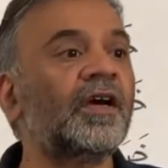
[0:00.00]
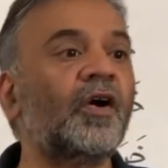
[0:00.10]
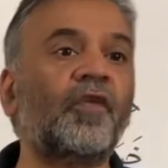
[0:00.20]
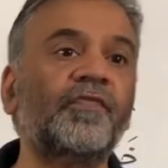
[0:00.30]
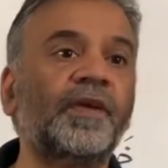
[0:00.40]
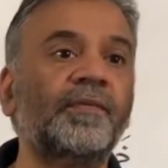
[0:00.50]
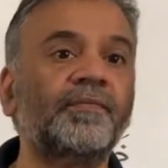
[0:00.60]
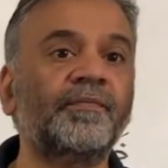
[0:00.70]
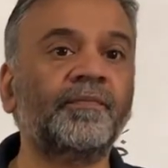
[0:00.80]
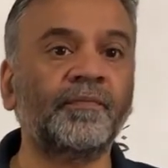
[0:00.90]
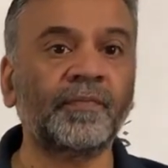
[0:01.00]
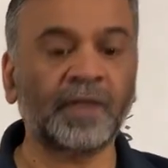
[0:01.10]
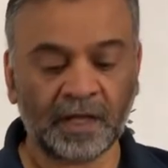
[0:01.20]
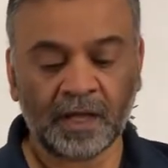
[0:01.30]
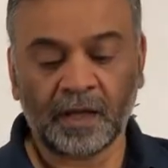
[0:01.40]
coffee.
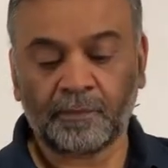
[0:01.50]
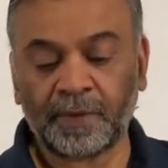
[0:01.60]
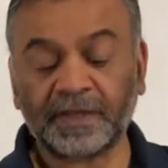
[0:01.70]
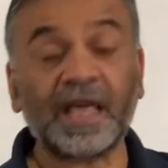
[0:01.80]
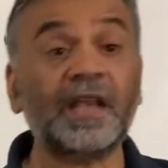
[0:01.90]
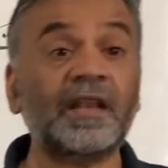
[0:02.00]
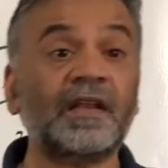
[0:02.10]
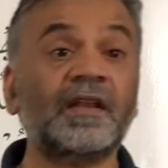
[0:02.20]
But then